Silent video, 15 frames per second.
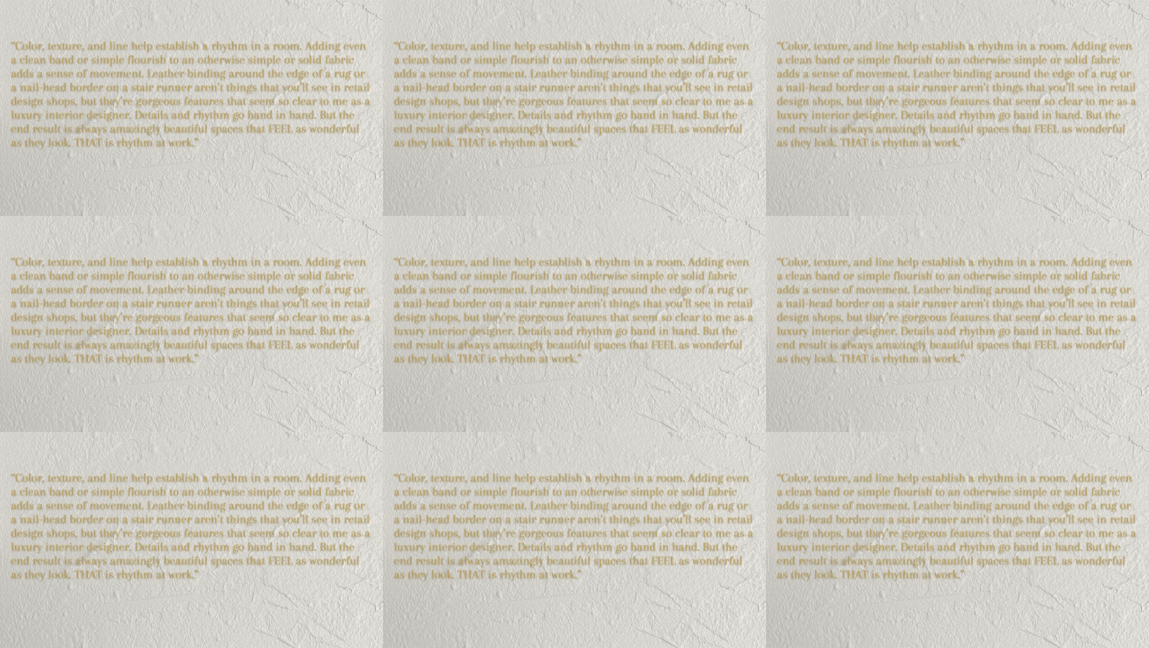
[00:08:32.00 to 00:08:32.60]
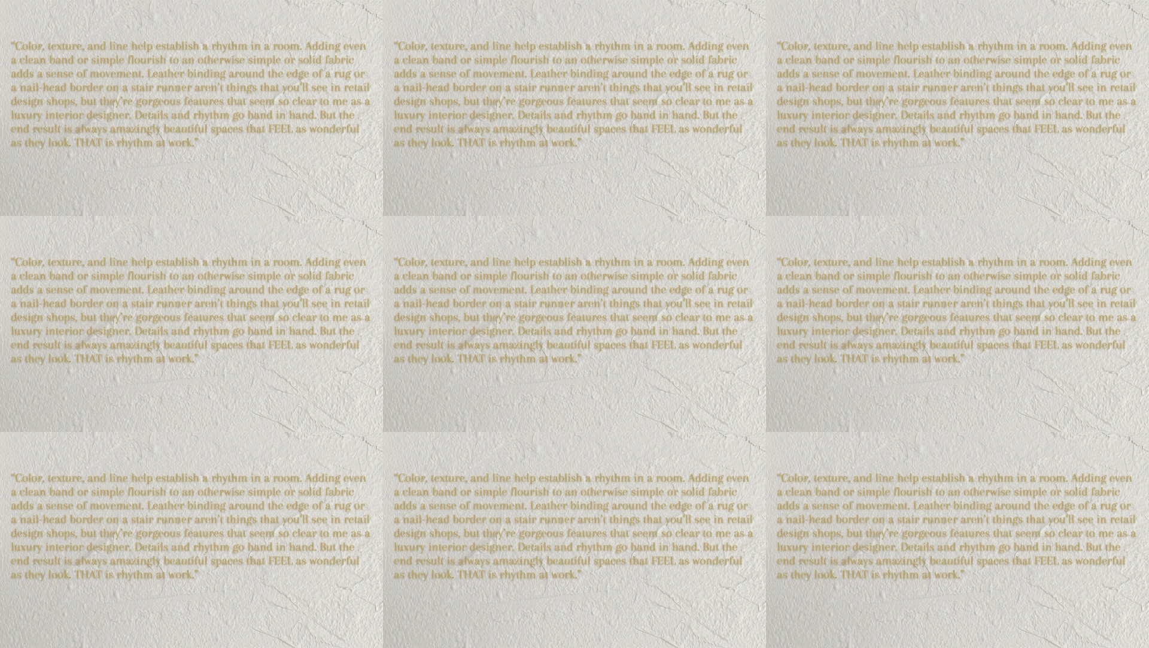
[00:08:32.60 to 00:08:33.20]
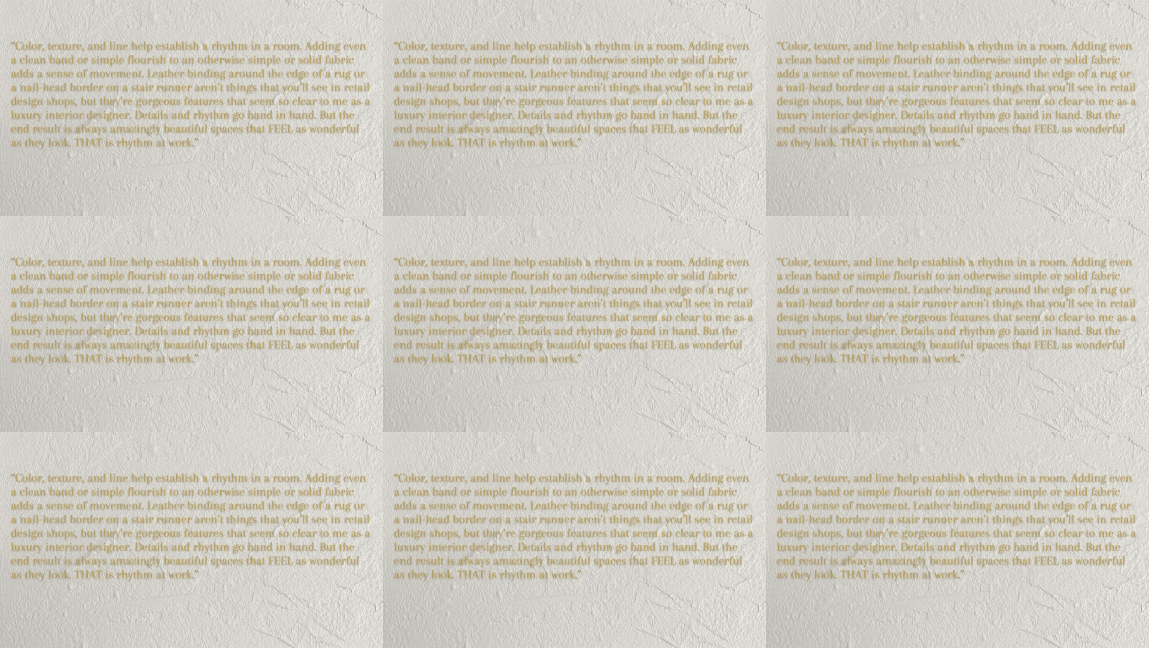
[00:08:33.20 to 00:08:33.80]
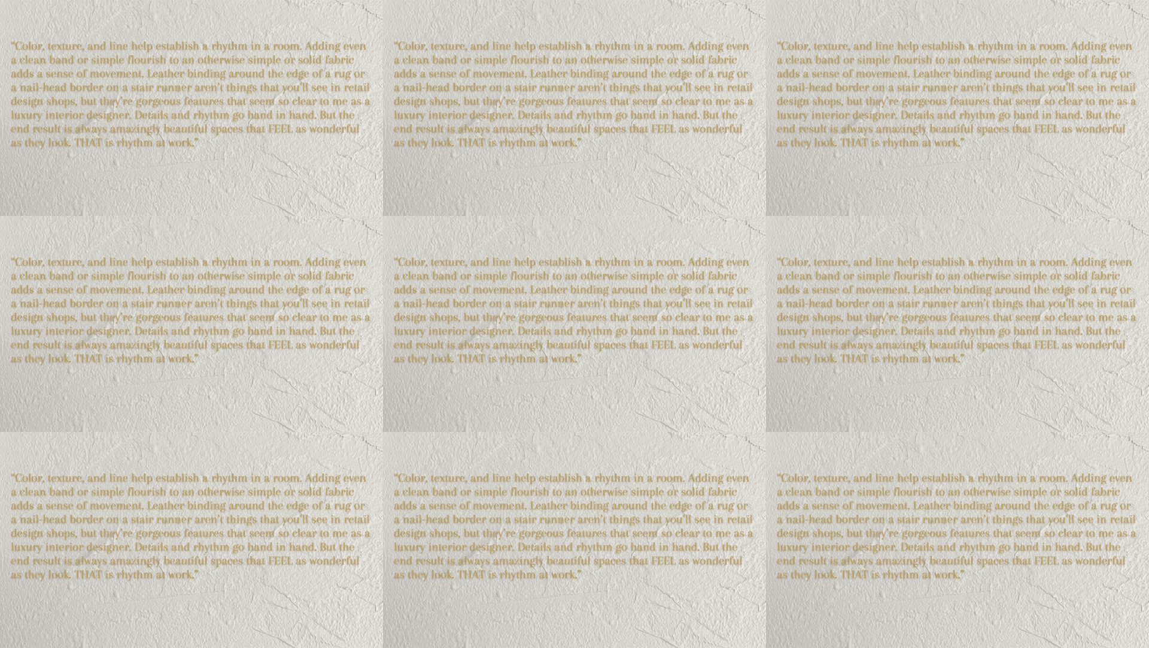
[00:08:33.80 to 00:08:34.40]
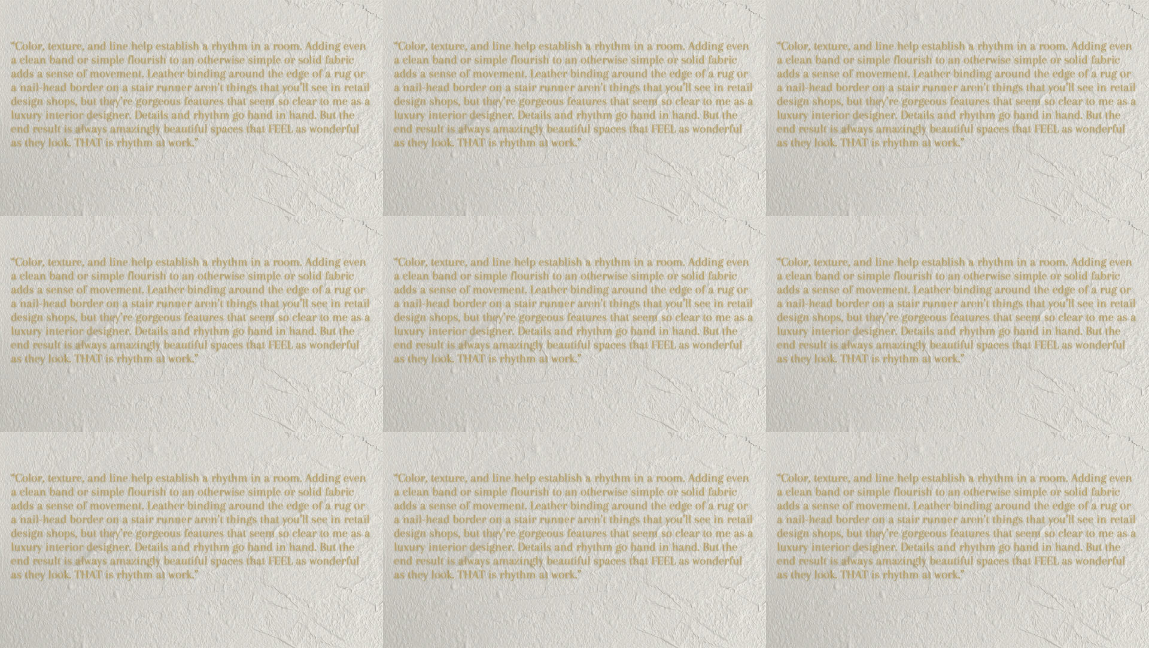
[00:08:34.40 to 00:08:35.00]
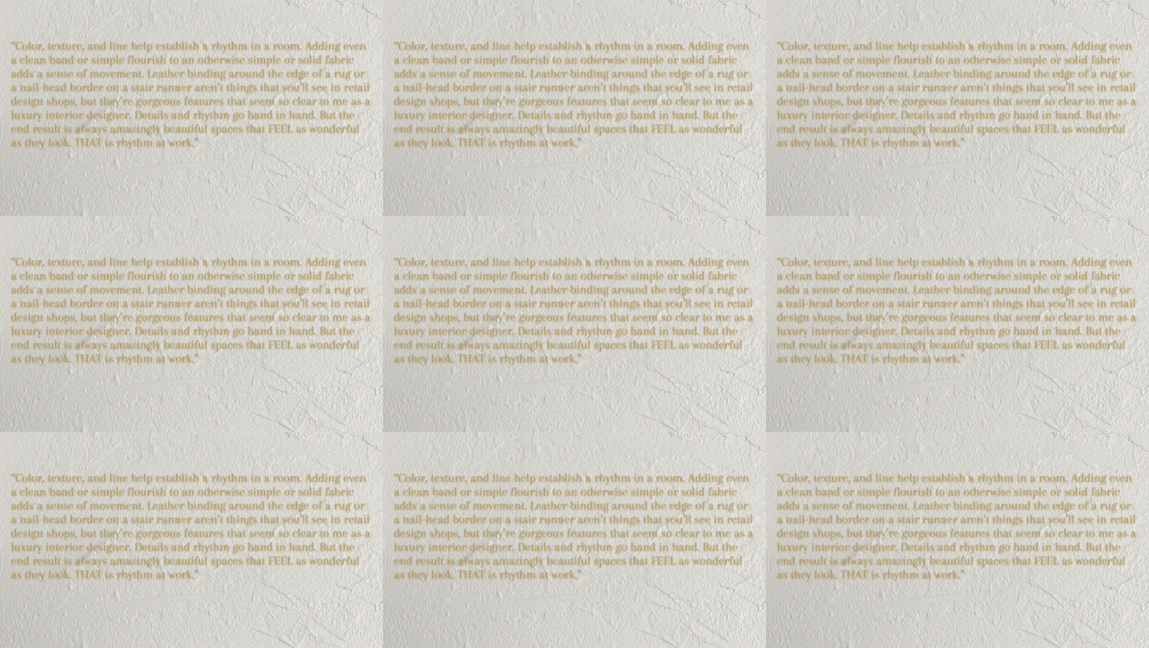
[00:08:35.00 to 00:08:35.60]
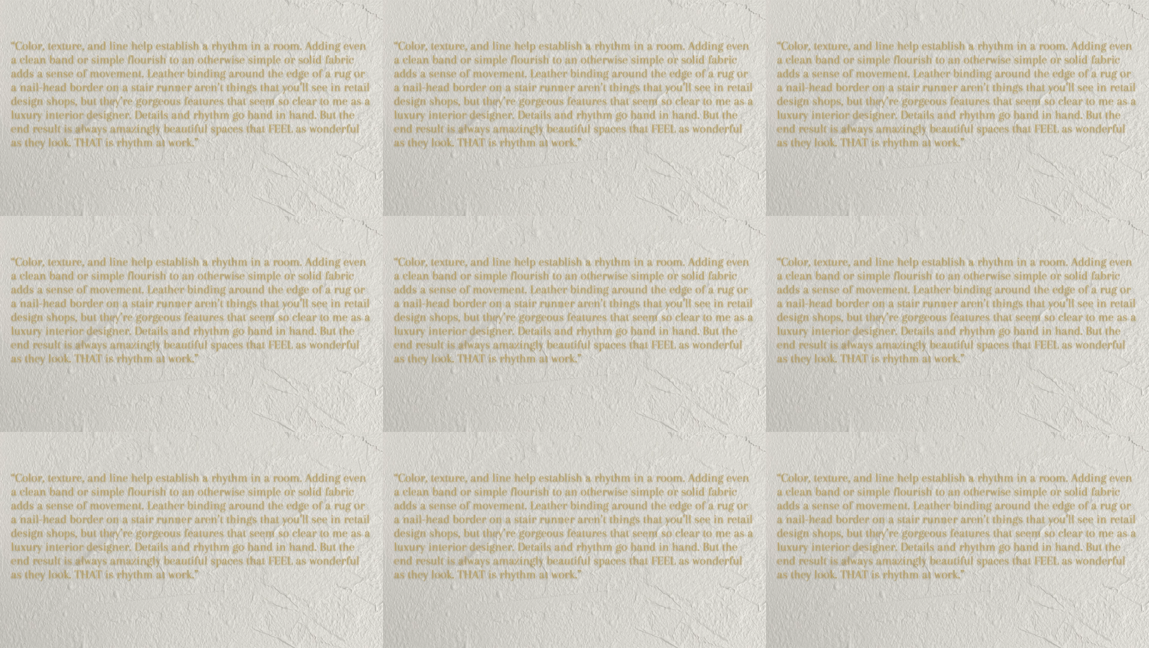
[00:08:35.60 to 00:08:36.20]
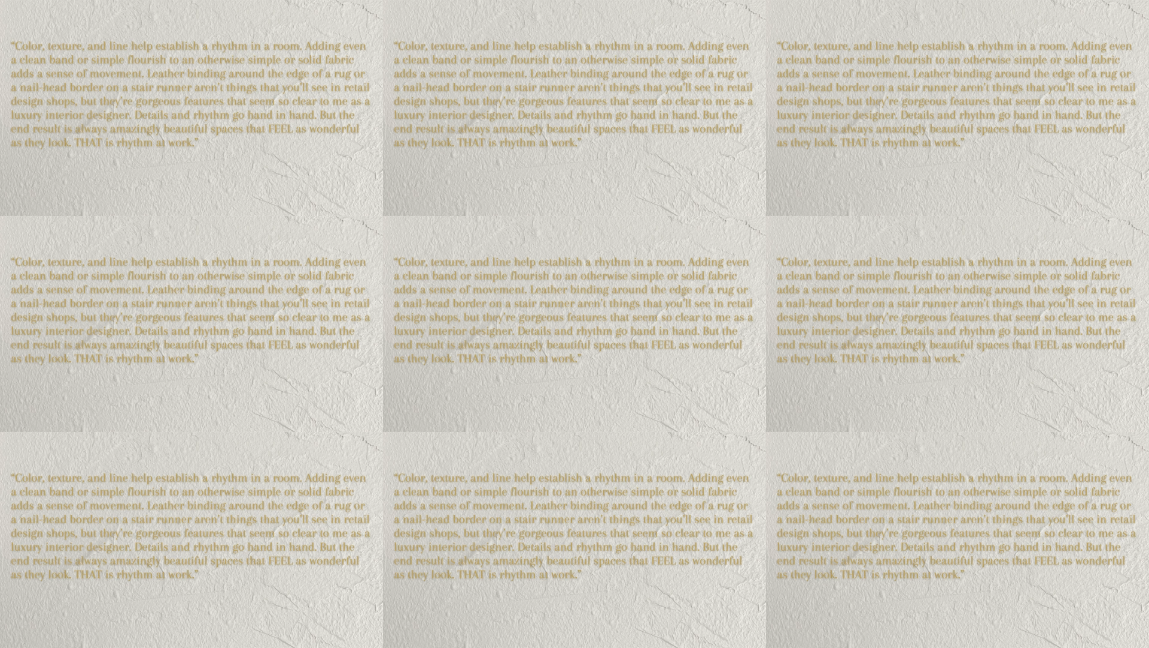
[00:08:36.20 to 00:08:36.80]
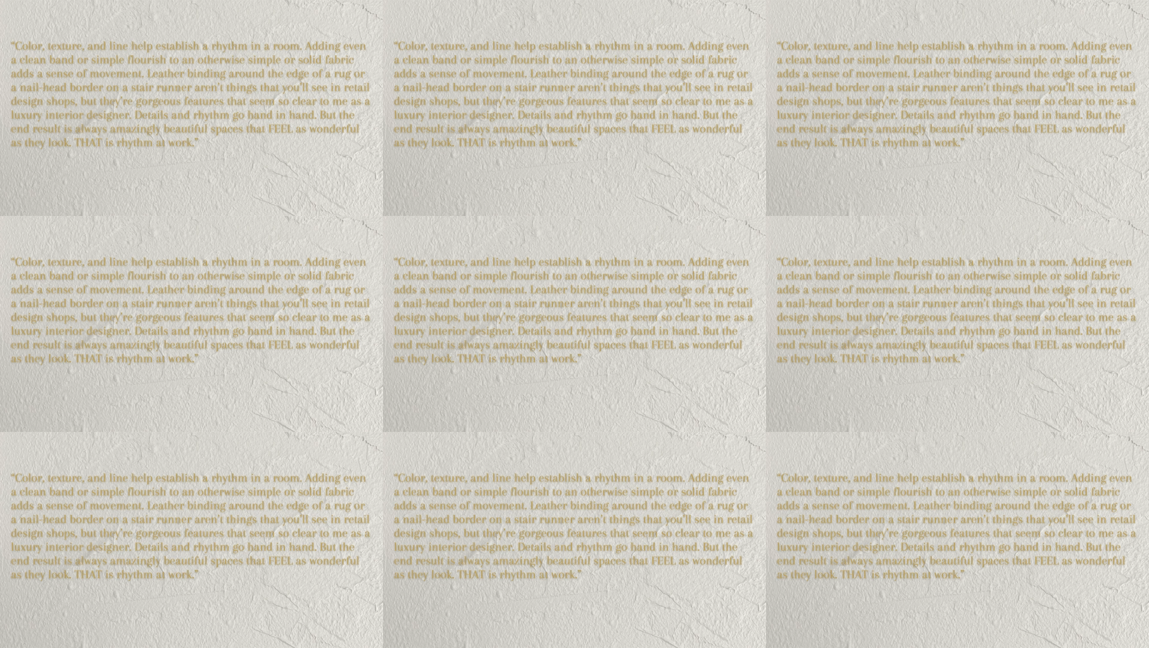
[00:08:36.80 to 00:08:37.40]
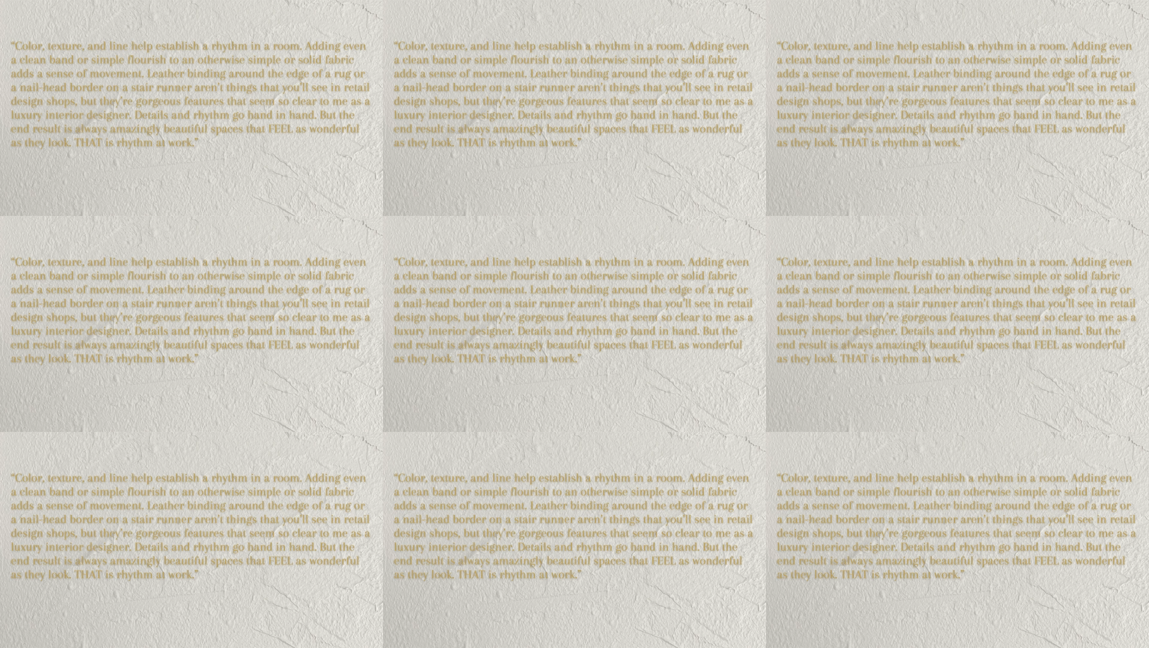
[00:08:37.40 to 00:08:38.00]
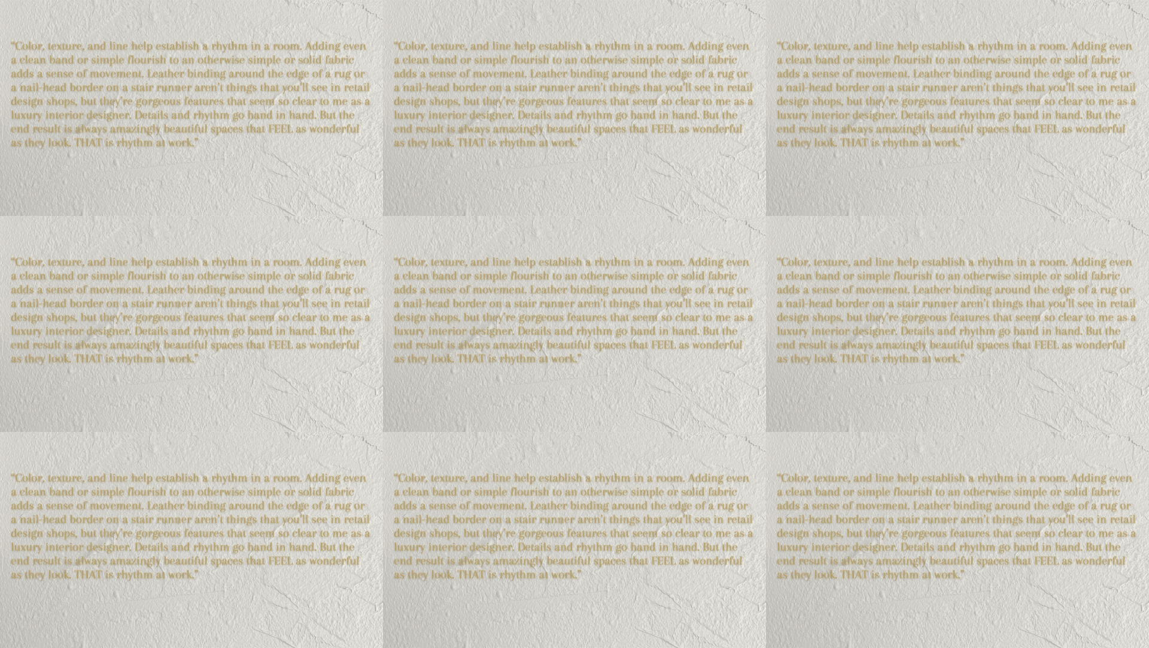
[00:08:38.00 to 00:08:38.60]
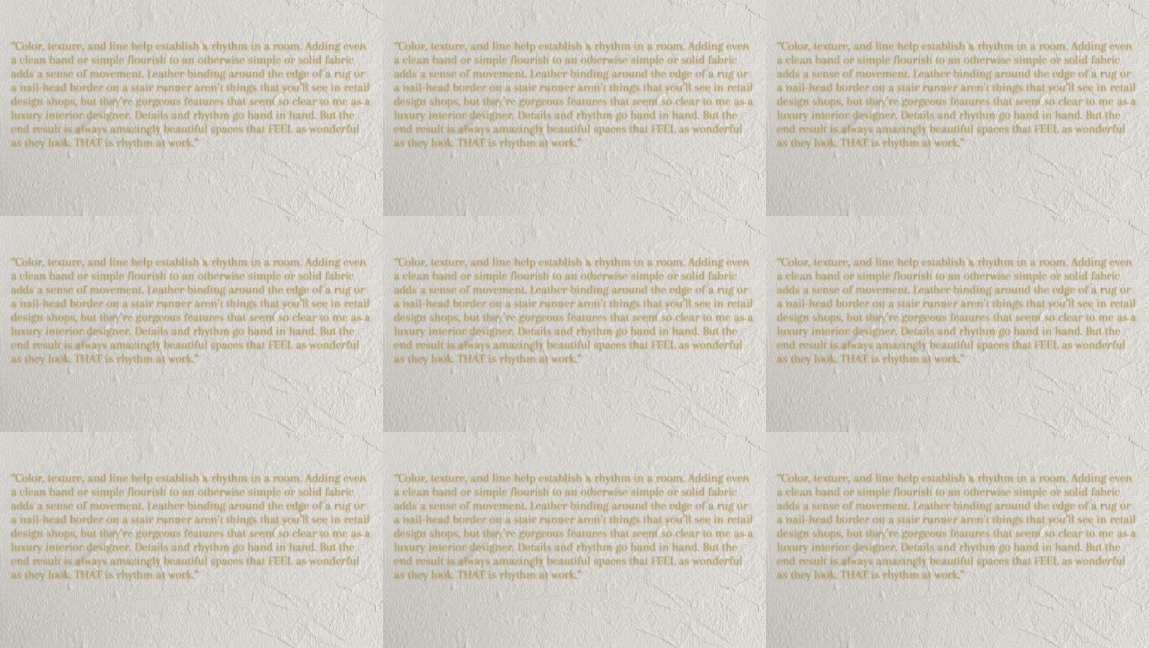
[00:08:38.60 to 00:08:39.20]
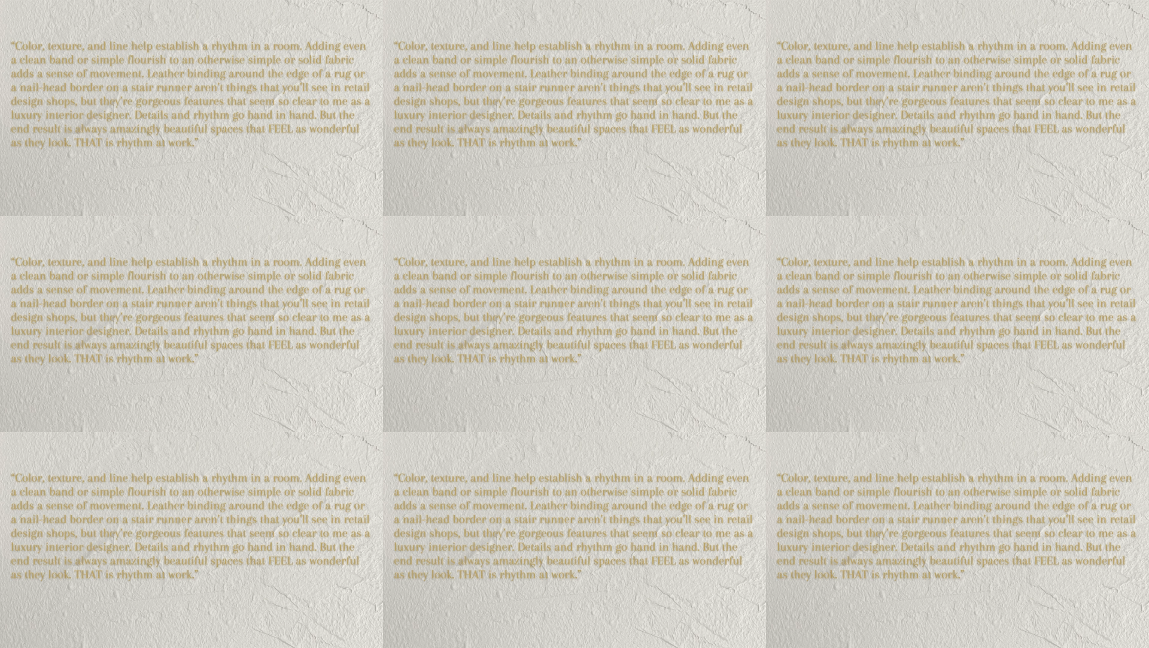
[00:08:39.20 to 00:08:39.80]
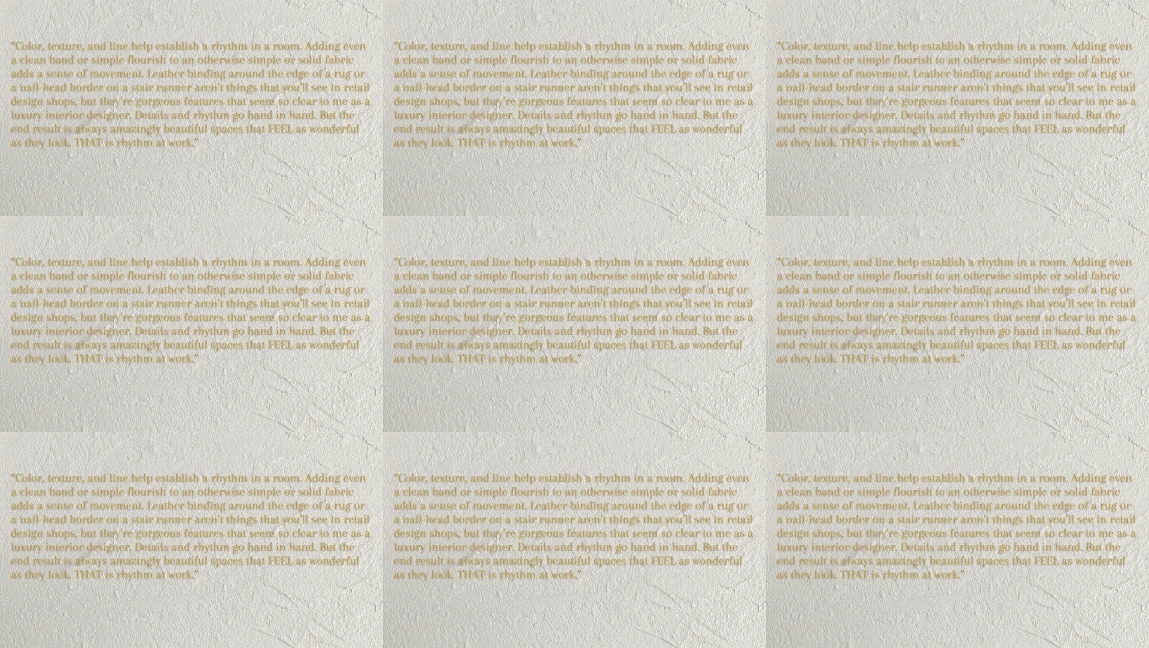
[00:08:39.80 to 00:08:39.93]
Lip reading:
(no speaker visible)